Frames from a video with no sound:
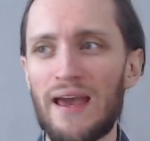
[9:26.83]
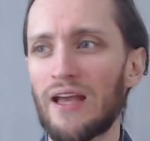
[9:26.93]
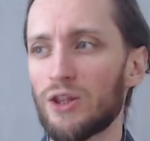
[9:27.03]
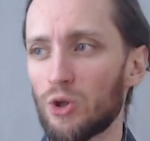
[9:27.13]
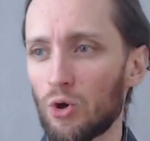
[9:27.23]

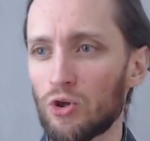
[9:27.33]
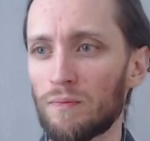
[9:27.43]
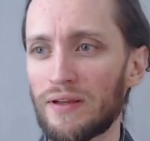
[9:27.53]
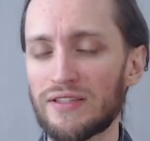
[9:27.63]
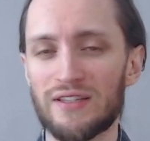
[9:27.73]
and
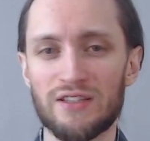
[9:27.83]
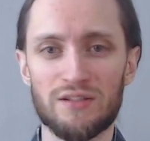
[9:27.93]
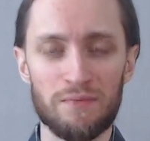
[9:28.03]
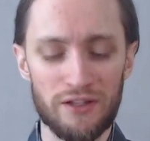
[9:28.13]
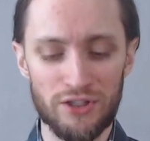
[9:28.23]
documents and
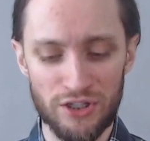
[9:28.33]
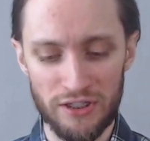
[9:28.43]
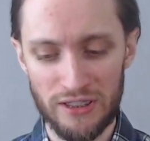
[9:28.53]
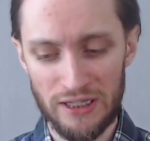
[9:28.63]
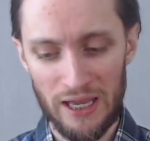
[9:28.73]

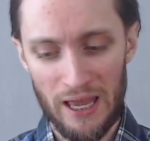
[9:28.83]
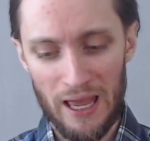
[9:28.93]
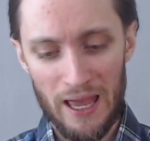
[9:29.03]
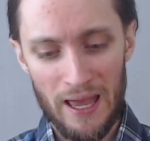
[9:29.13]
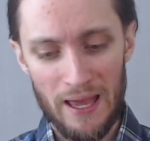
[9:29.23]
spreadsheets,
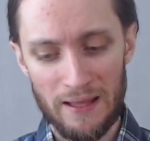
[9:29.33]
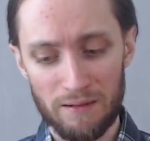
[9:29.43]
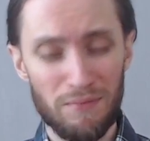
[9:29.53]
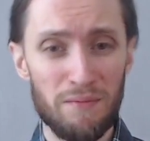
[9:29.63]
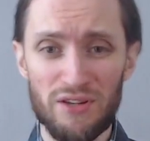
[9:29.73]
and
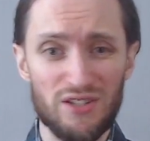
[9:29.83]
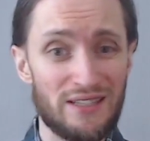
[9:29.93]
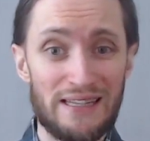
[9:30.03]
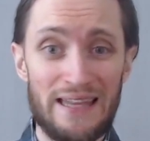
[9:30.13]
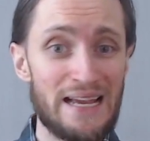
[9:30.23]
maybe
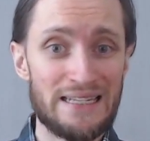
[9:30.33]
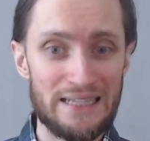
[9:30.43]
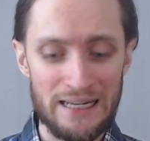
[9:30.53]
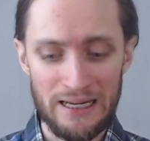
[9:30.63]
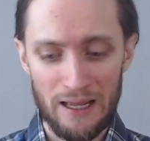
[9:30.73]
just
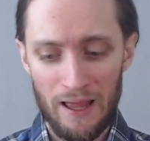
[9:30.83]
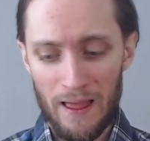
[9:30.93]
texting.